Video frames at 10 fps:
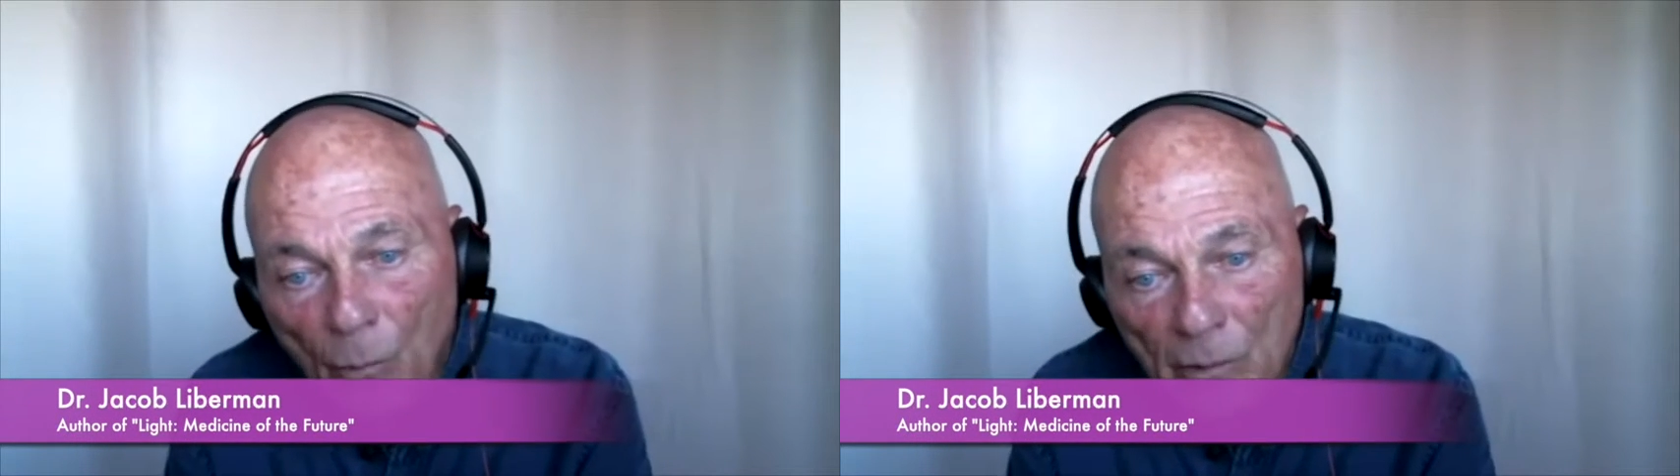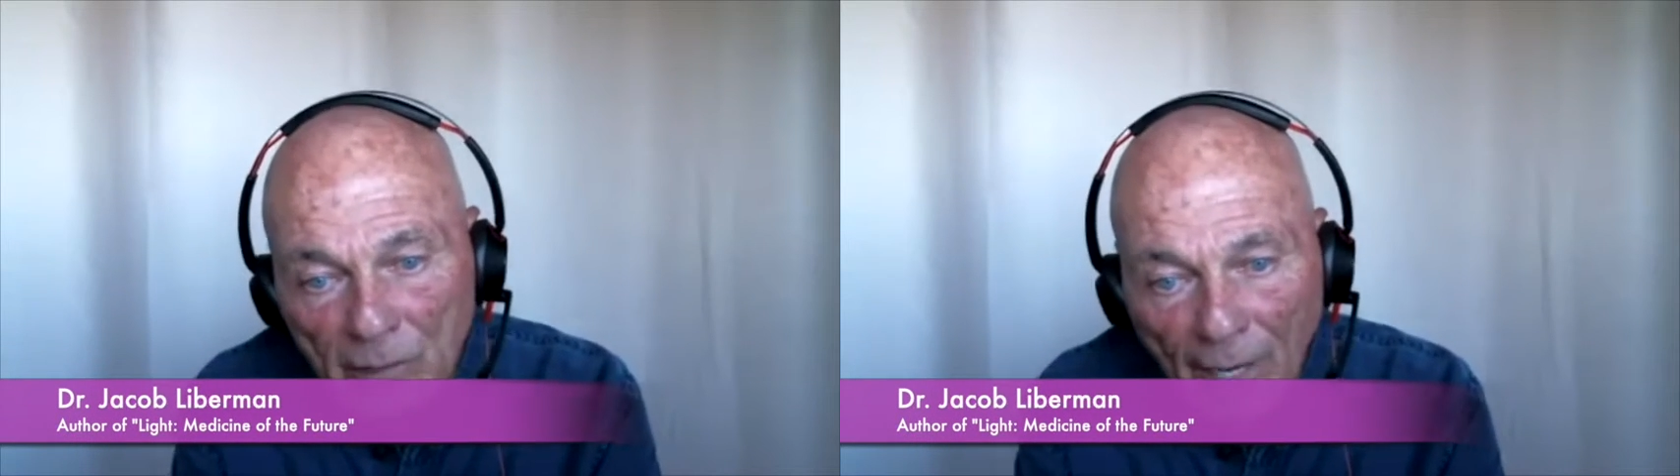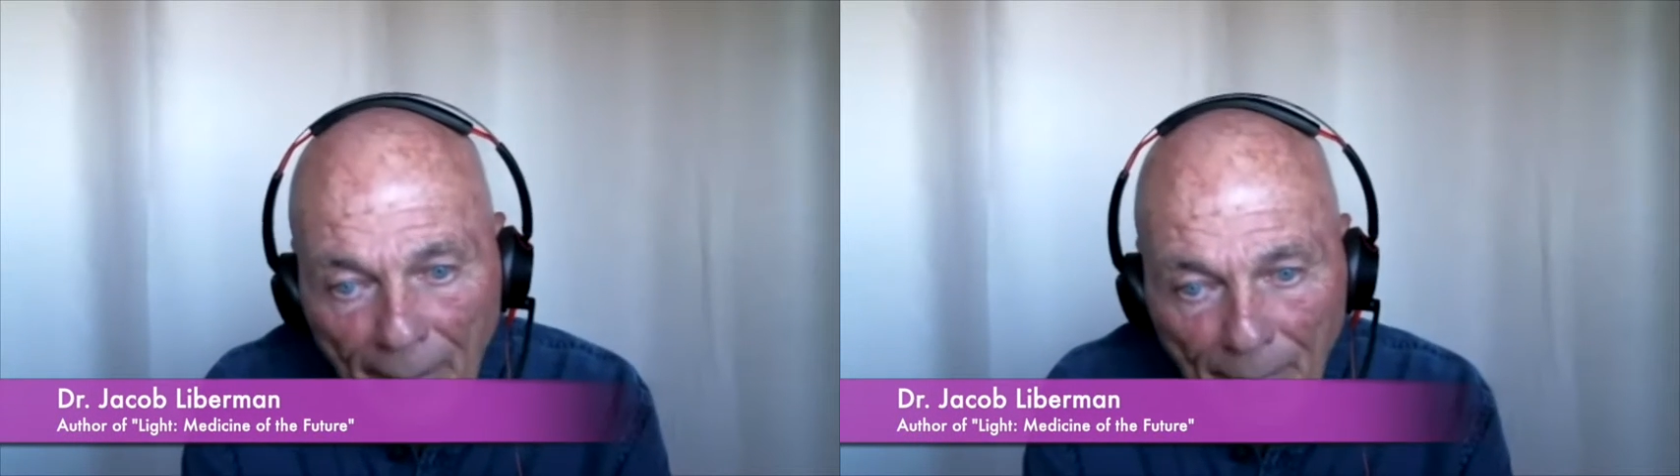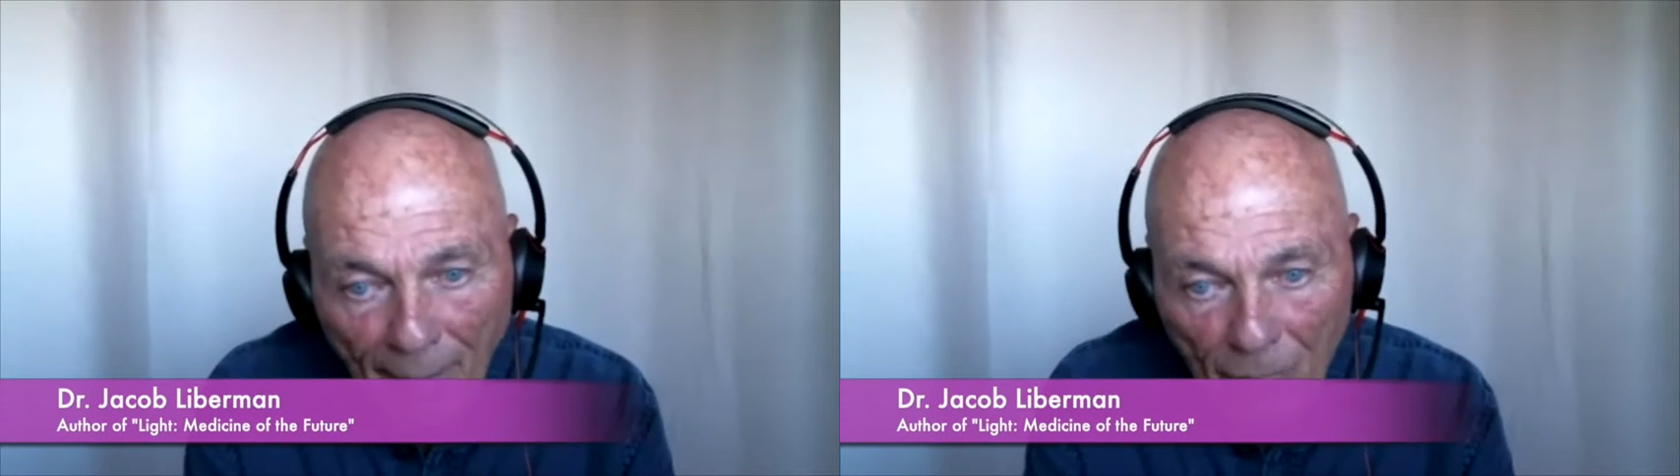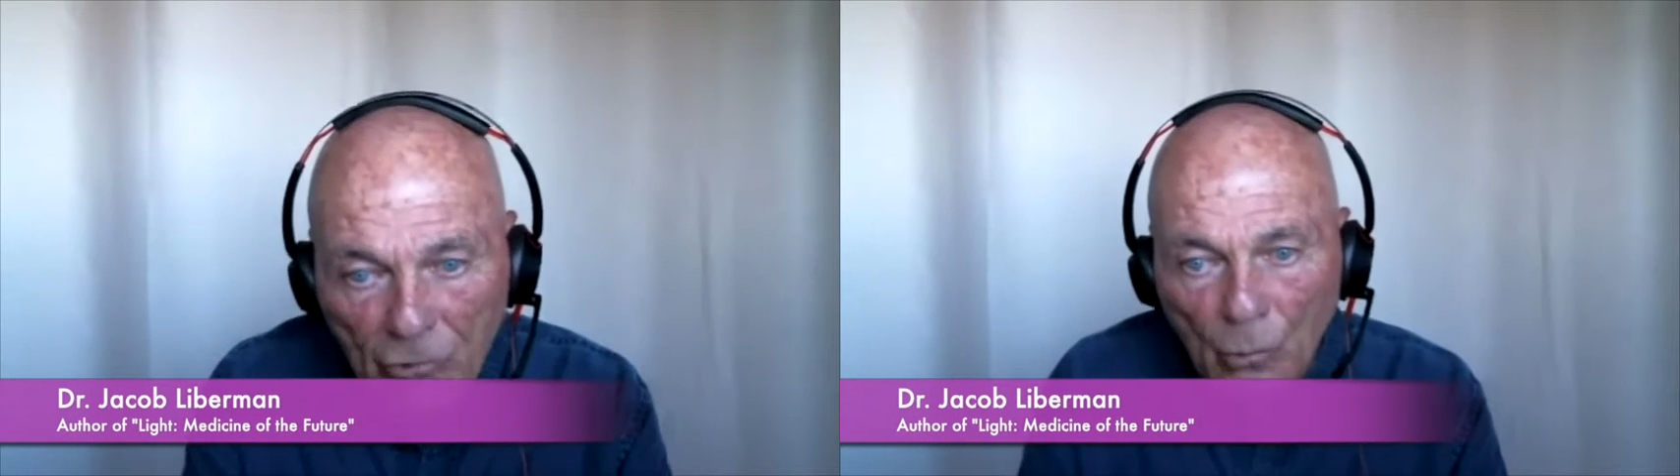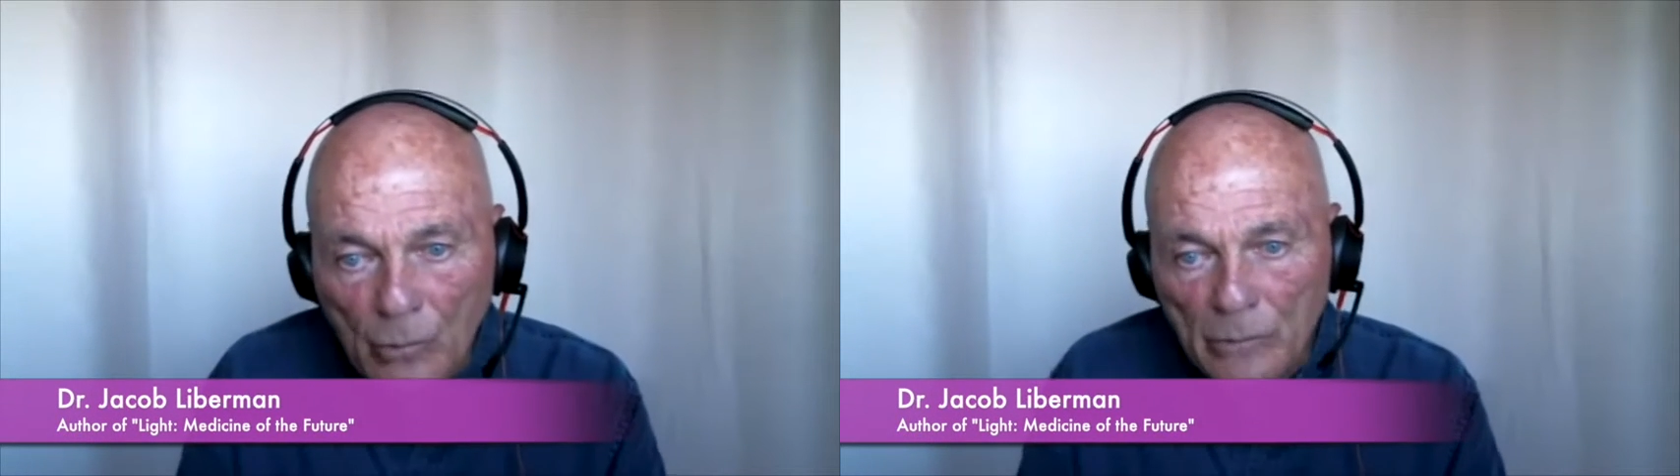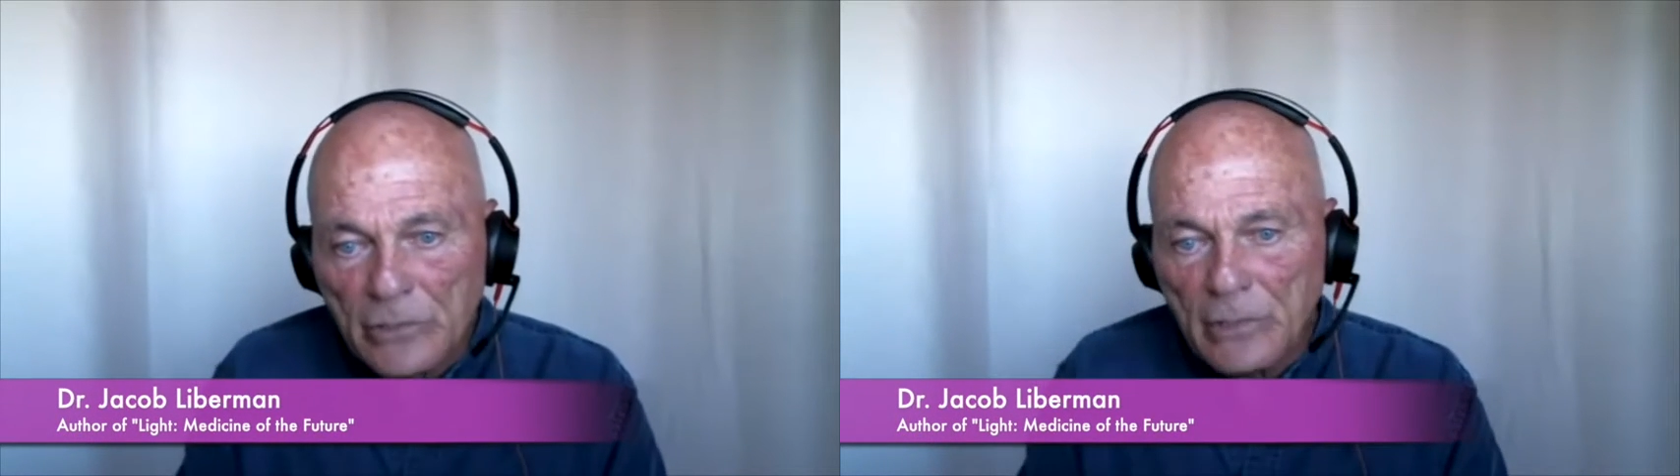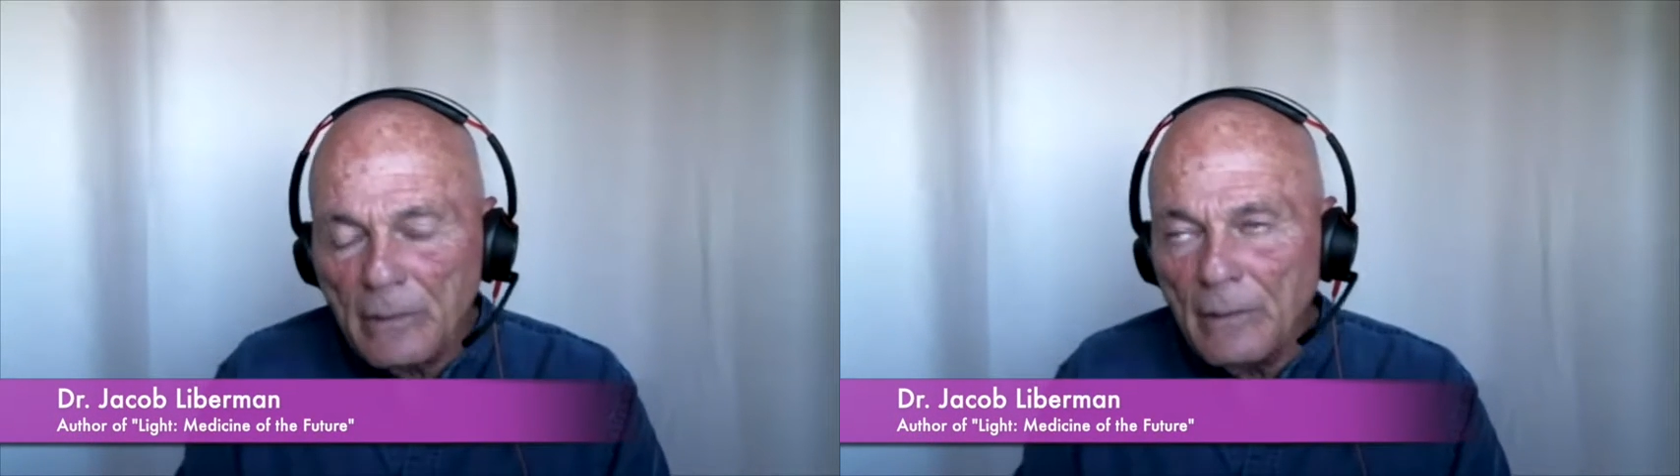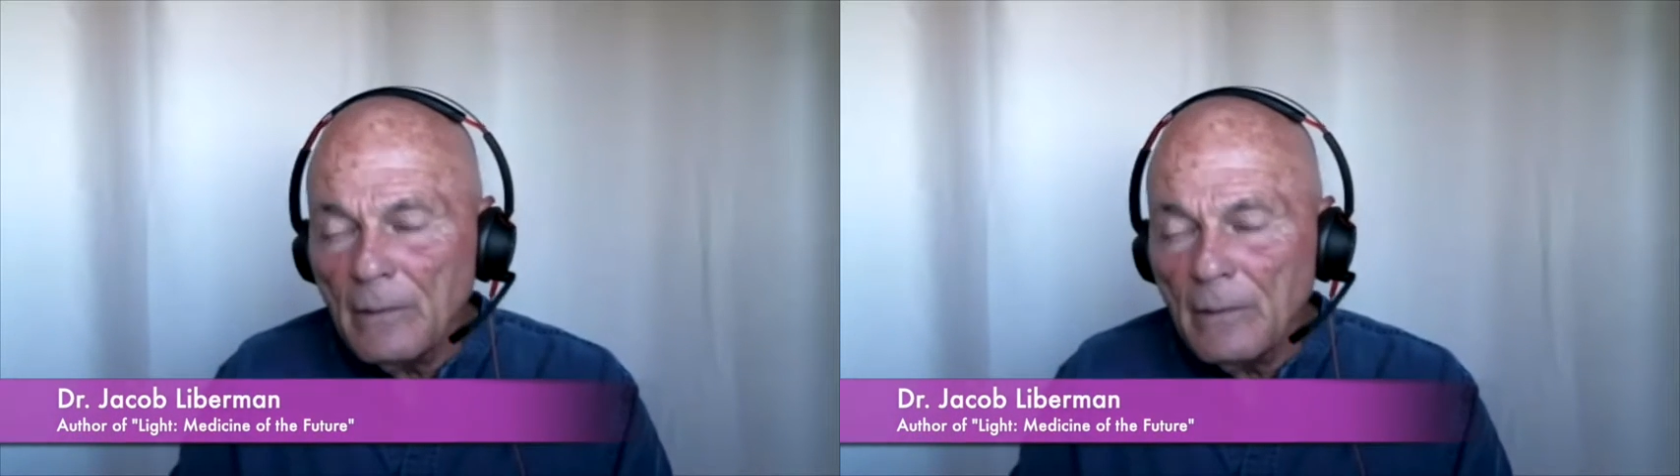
more time outdoors,